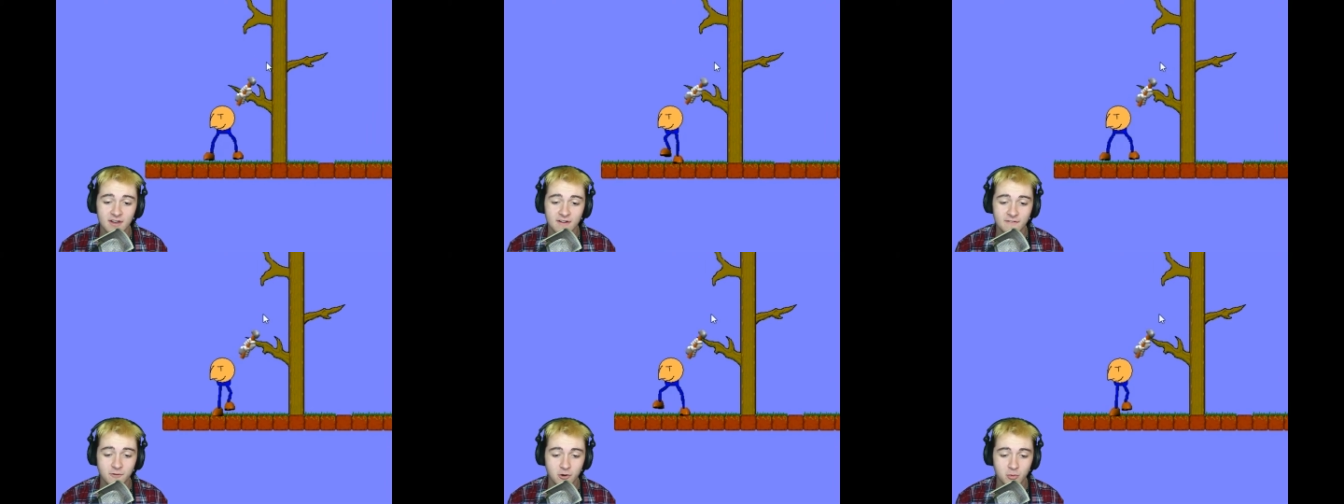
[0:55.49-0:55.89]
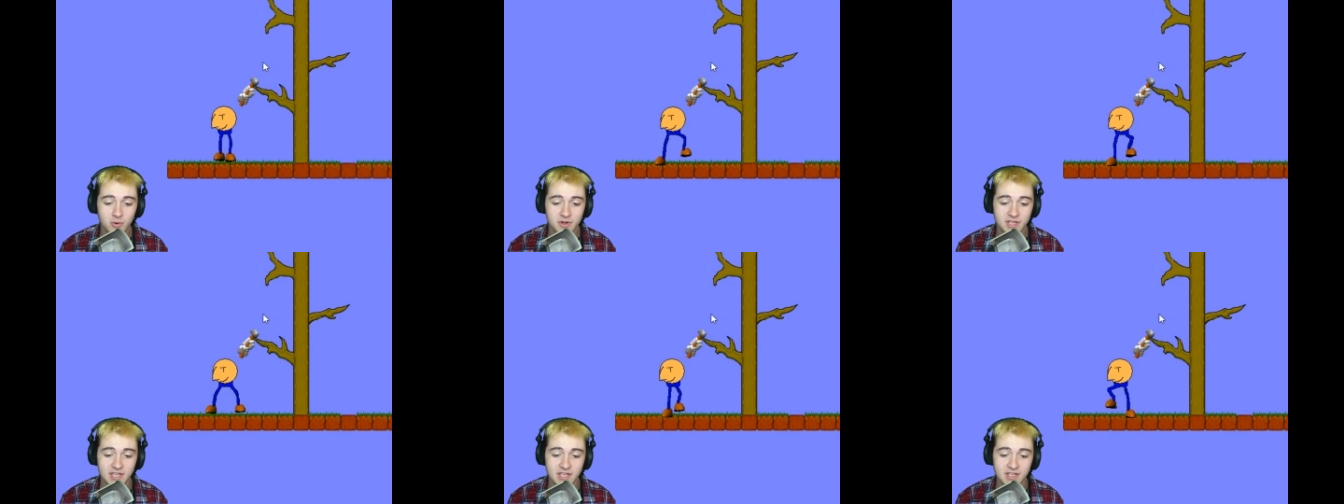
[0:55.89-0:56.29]

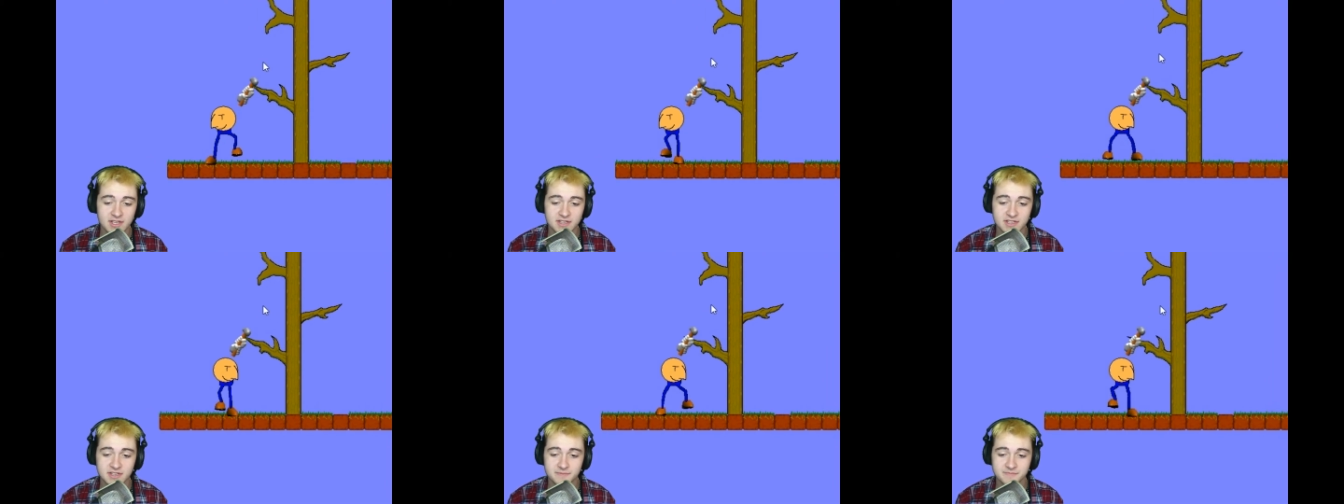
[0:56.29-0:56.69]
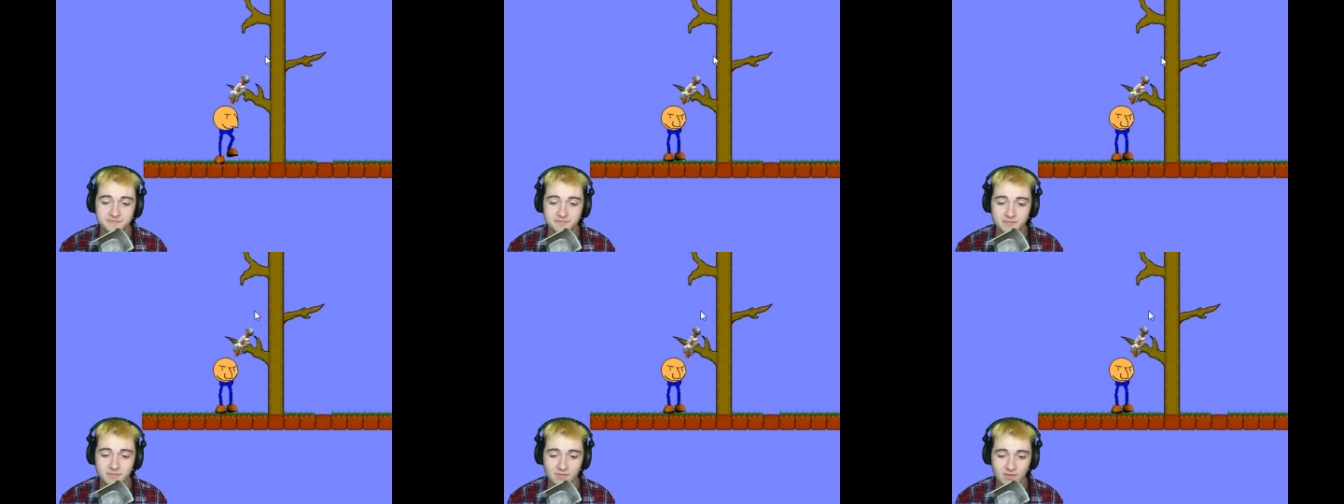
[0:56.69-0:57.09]
forward keys.
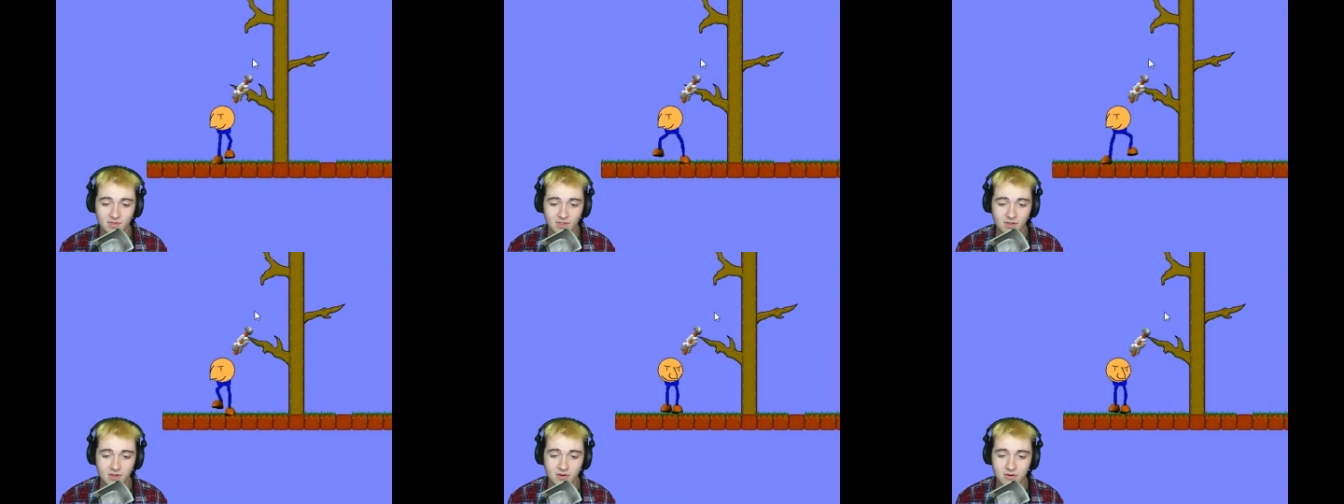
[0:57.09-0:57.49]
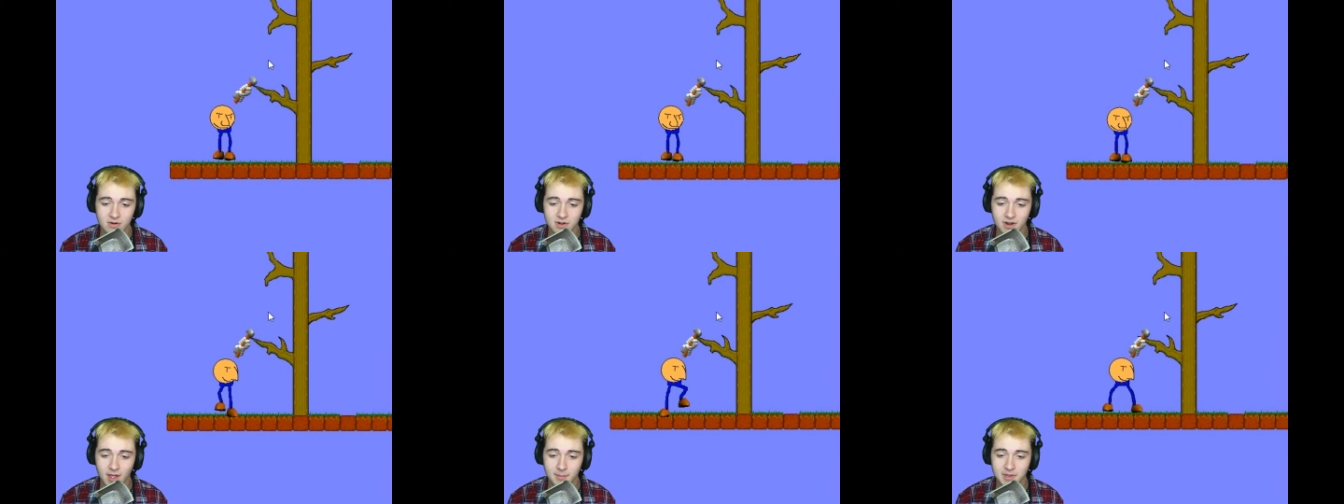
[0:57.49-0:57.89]

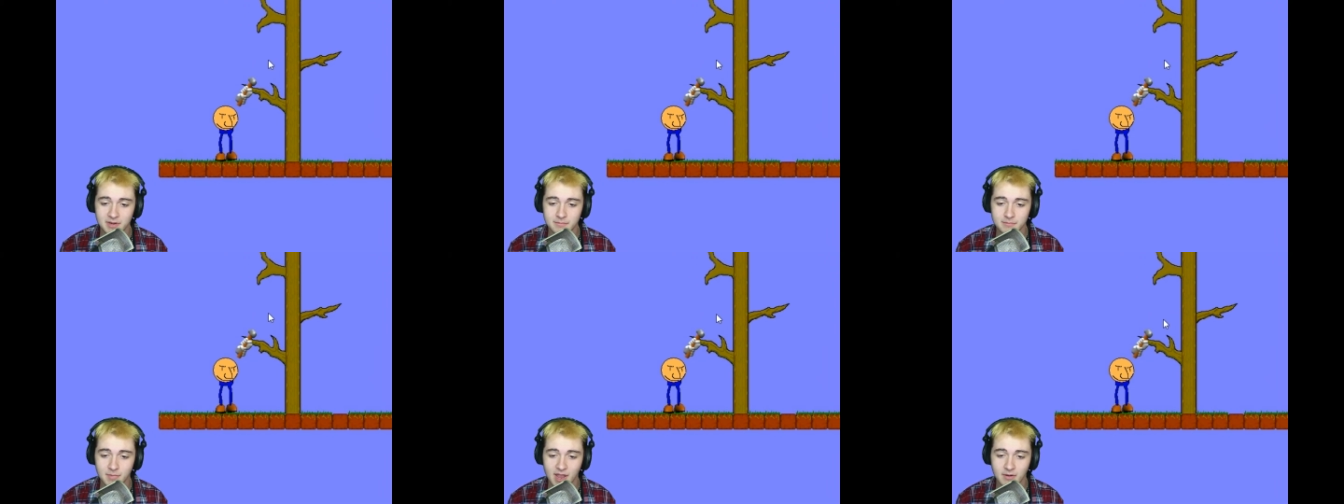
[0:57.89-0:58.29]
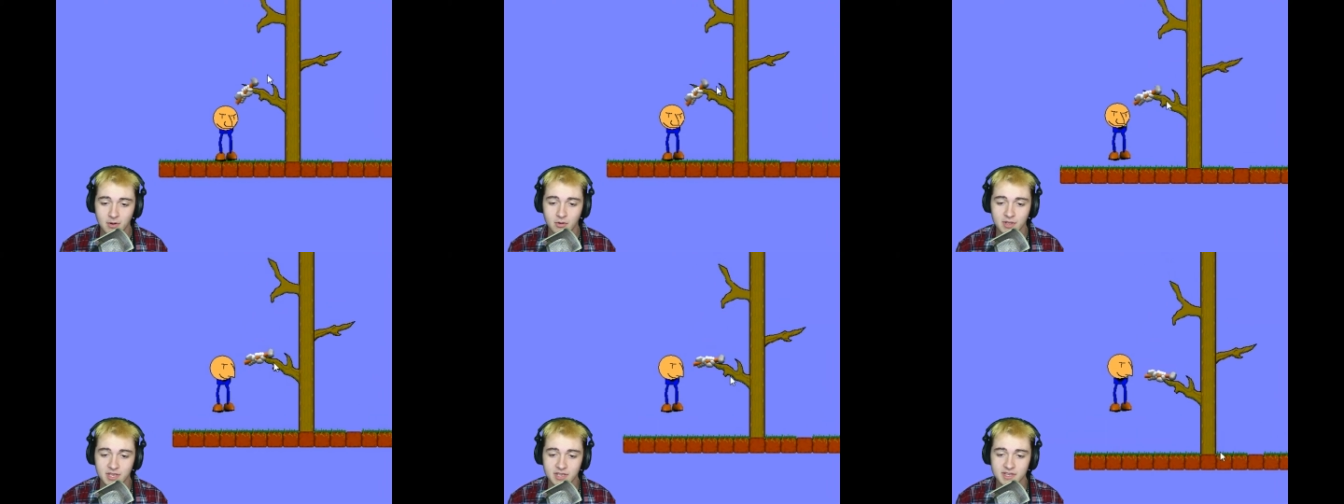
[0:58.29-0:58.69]
Or, I mean,
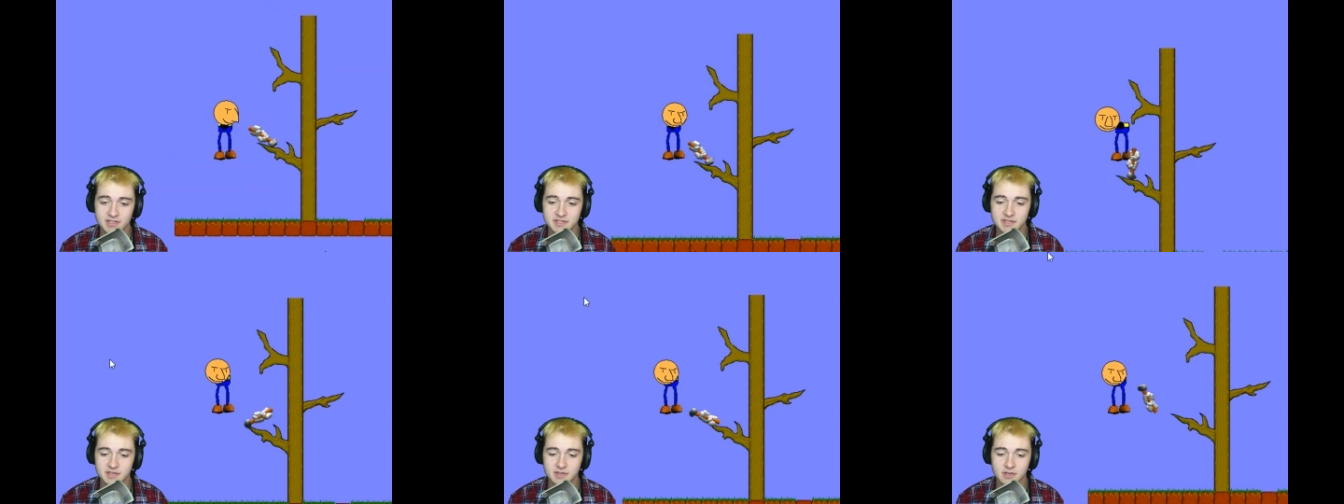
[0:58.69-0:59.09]
arrow keys.